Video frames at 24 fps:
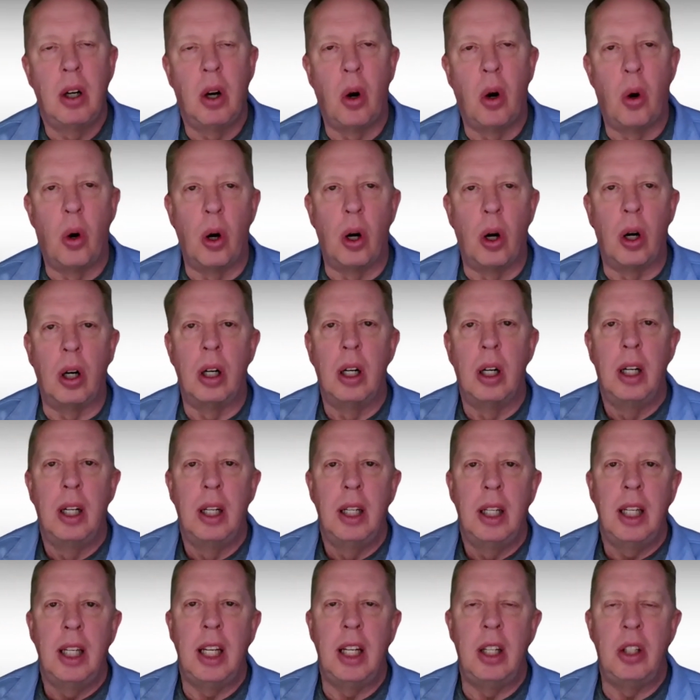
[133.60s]
or
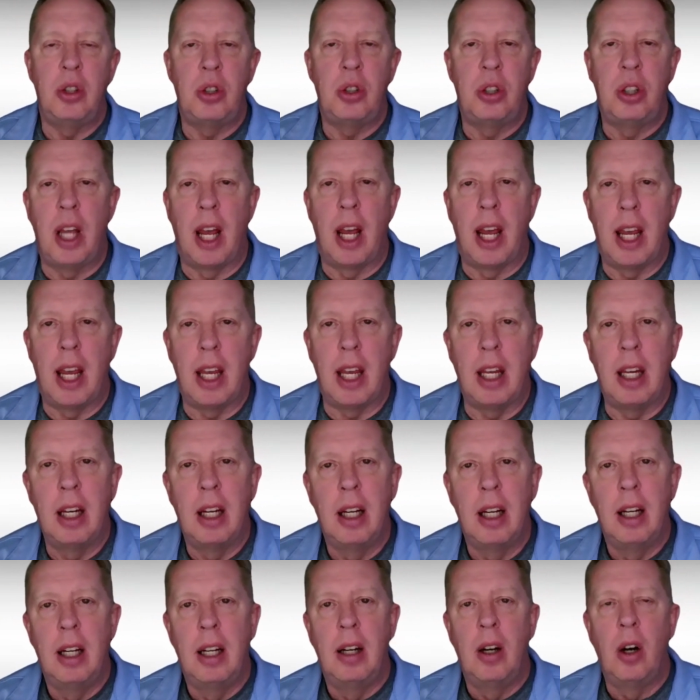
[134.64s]
each day,
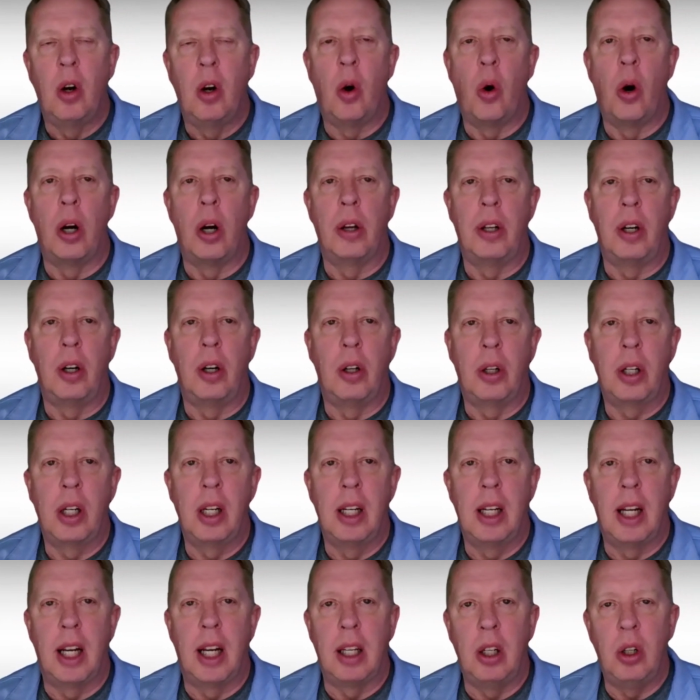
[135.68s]
or they're
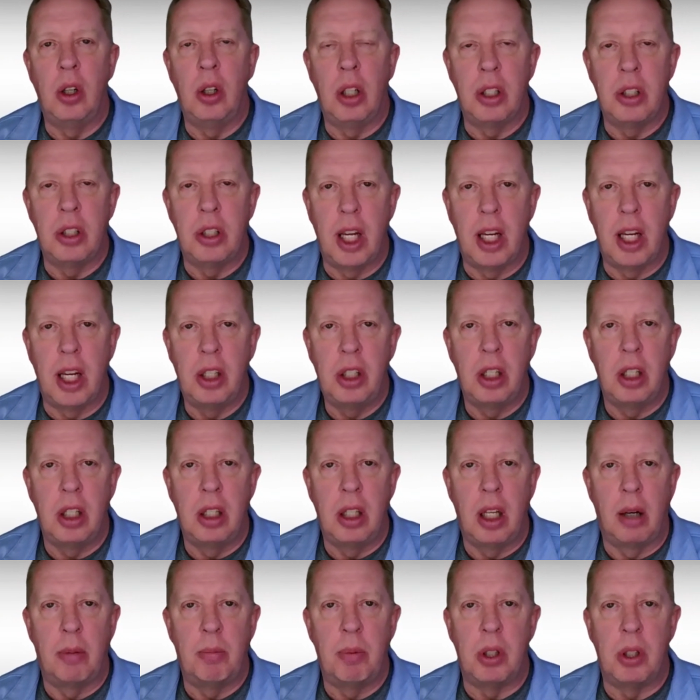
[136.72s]
looking at utilization
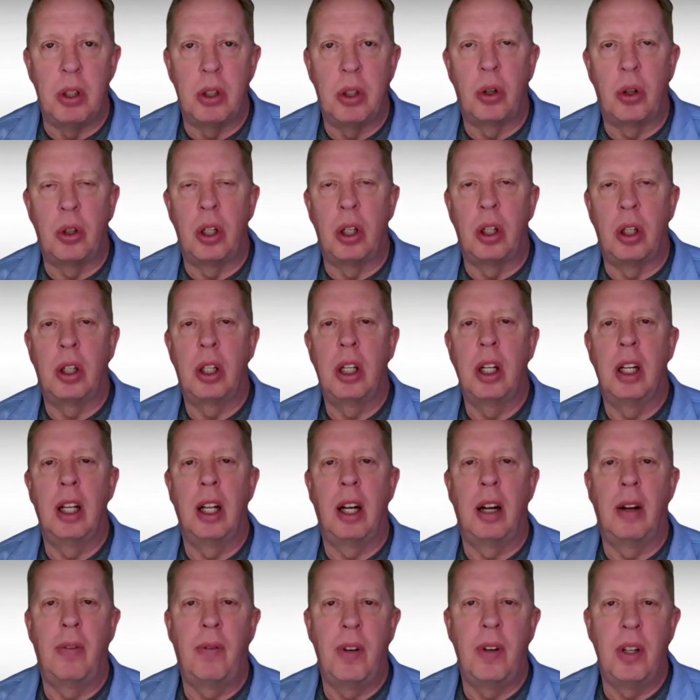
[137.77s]
numbers, or they're looking
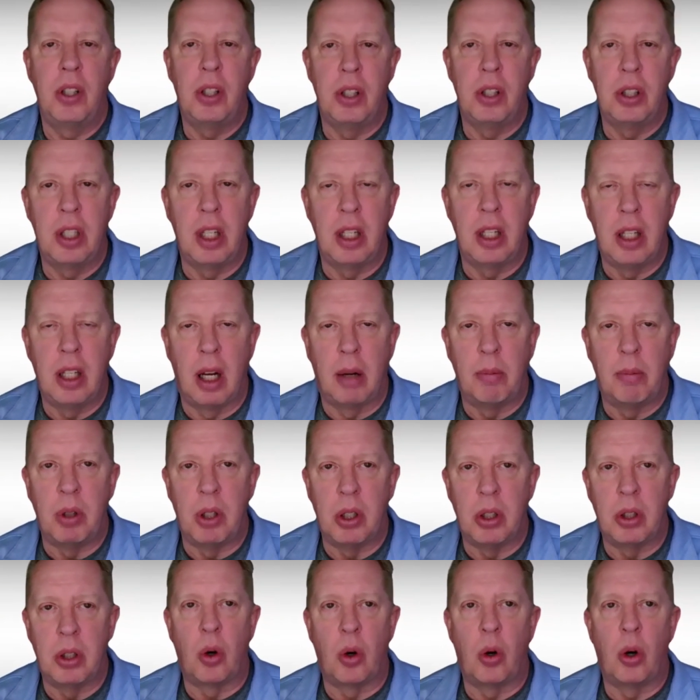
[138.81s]
at efficiency
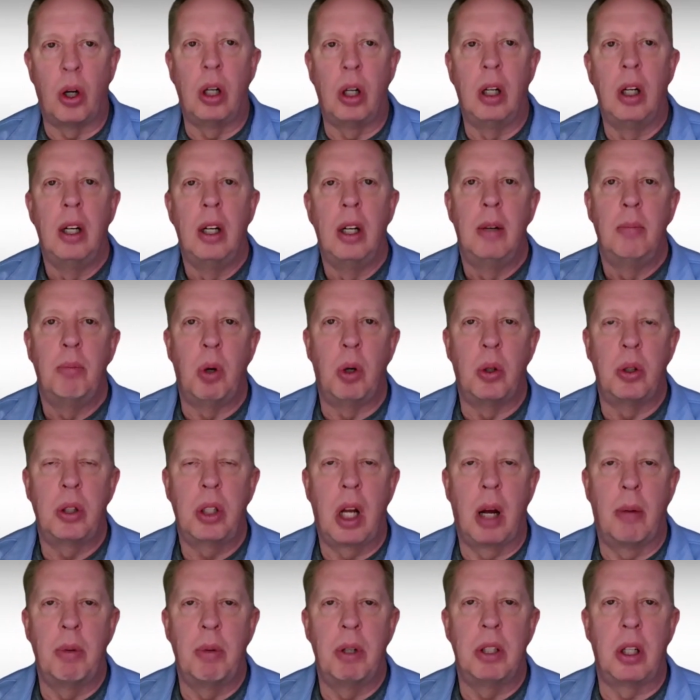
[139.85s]
numbers, or most
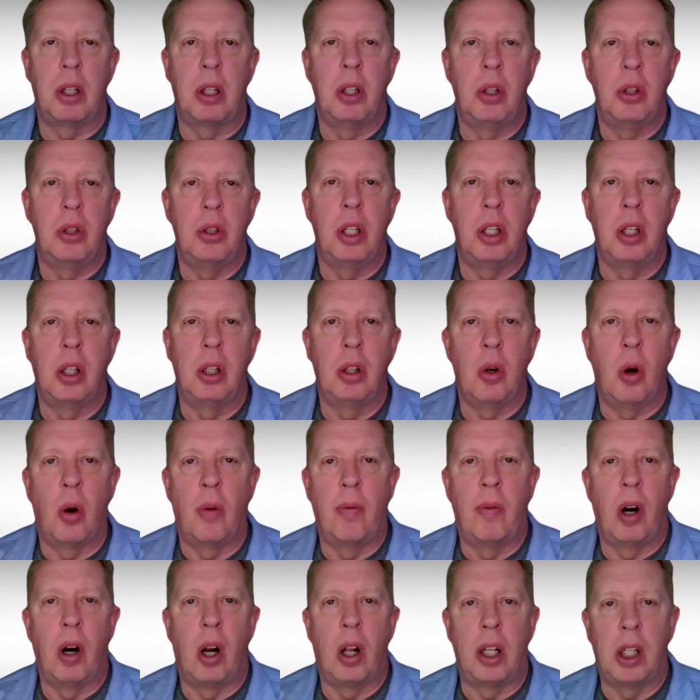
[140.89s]
companies are using
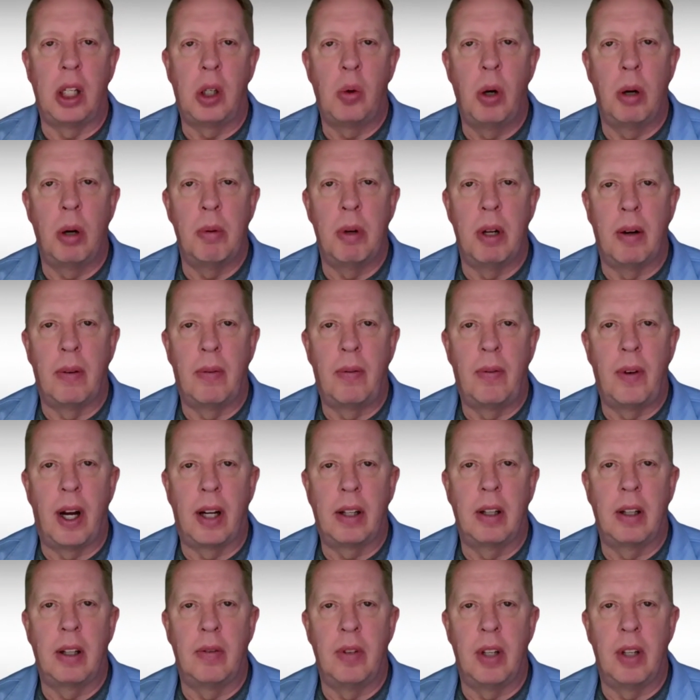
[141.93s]
overall equipment
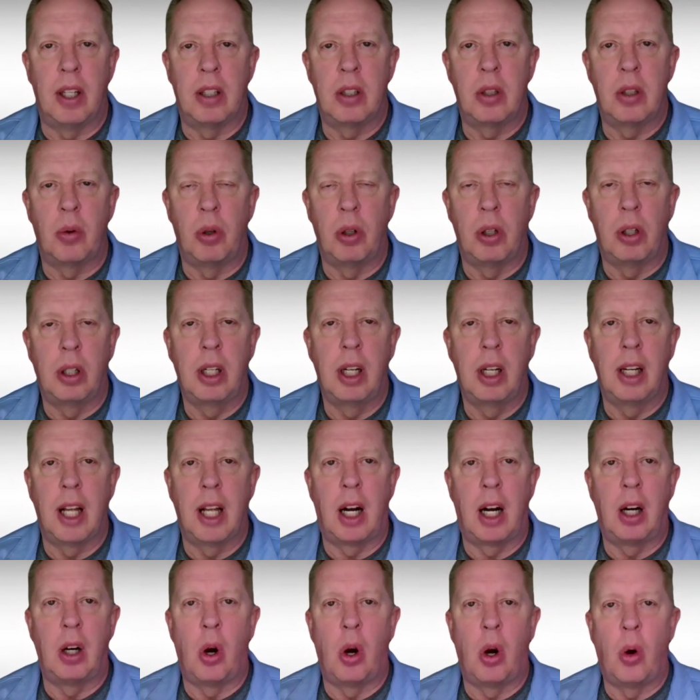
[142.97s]
effectiveness, or looking
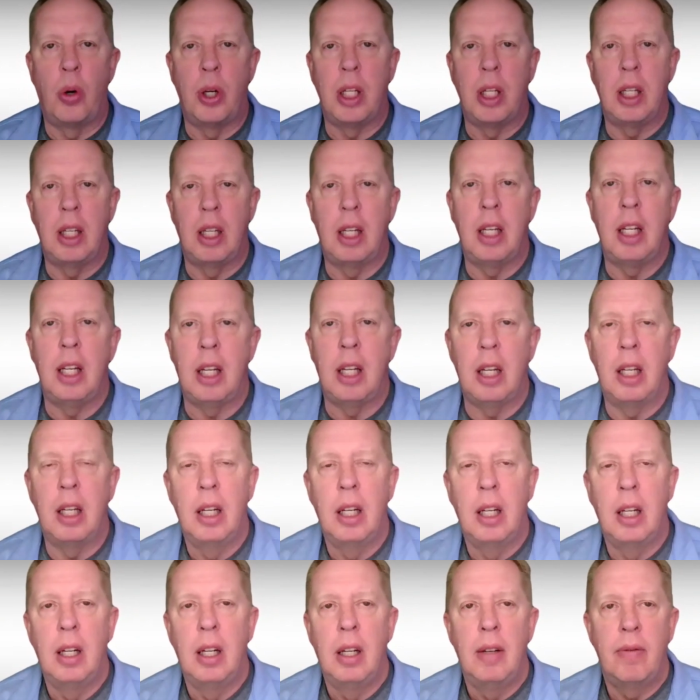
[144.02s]
at our OEE.
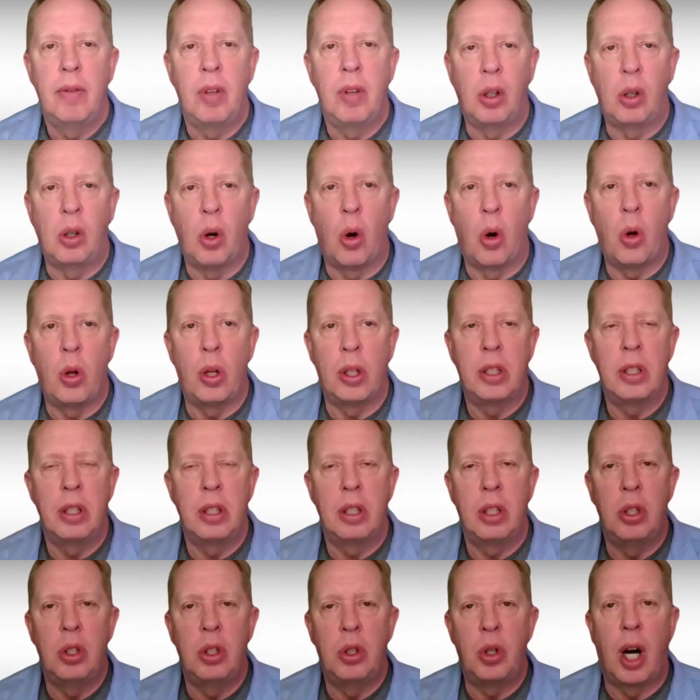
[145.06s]
The goal
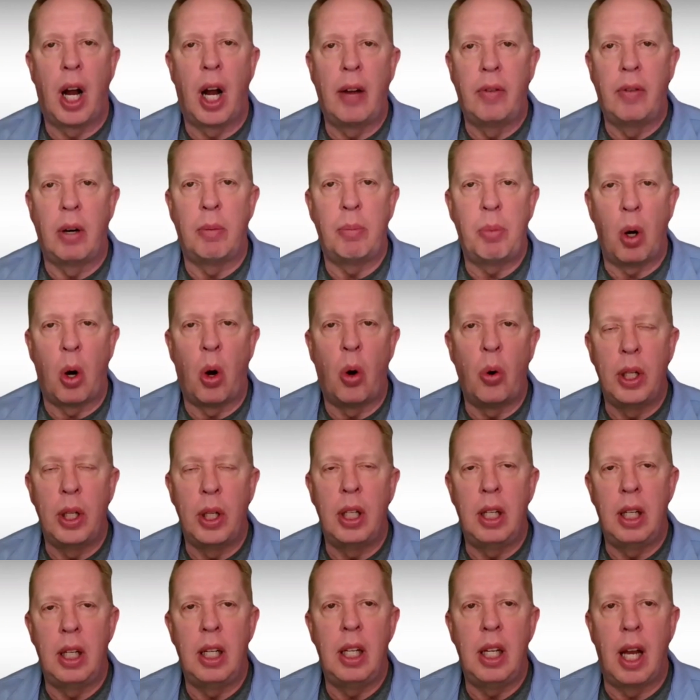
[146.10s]
isn't to drive up
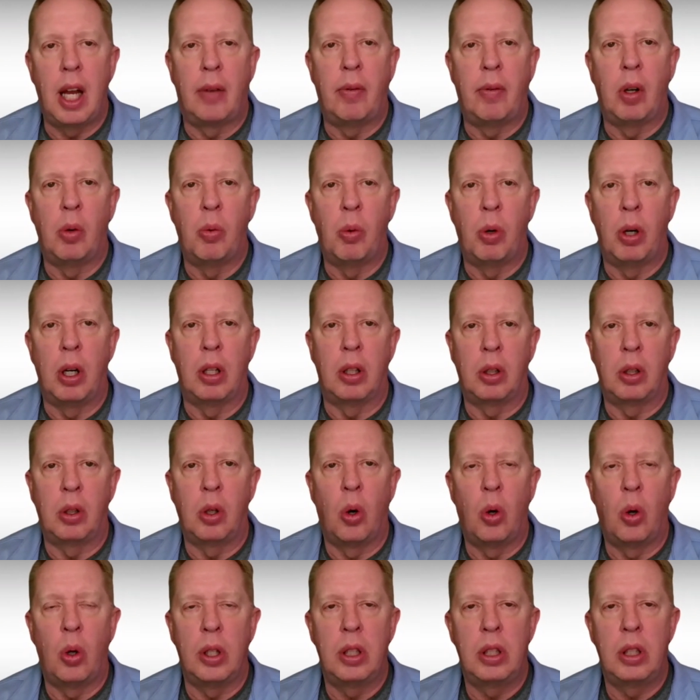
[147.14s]
OEE everywhere. The
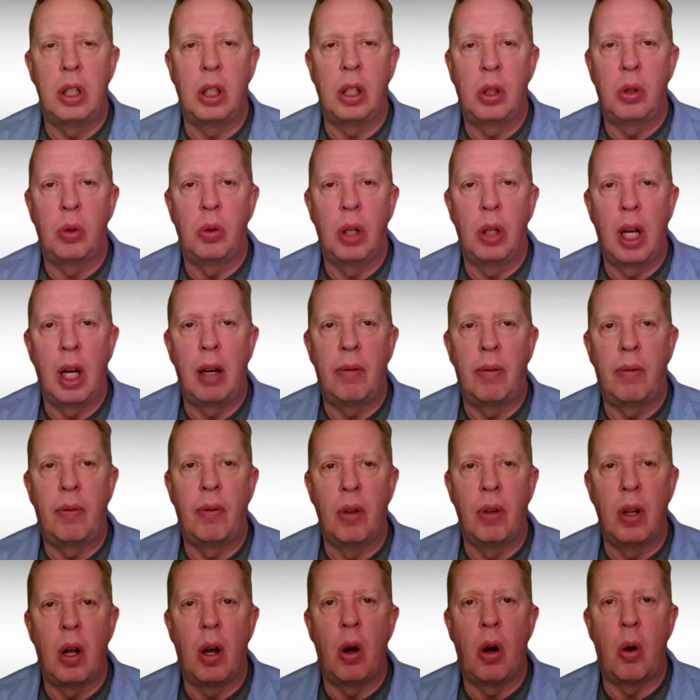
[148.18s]
goal is to create
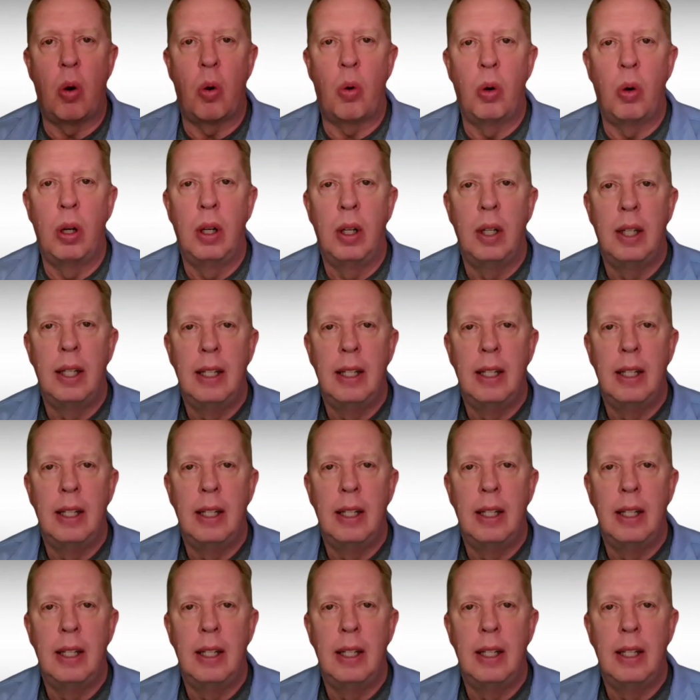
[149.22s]
flow.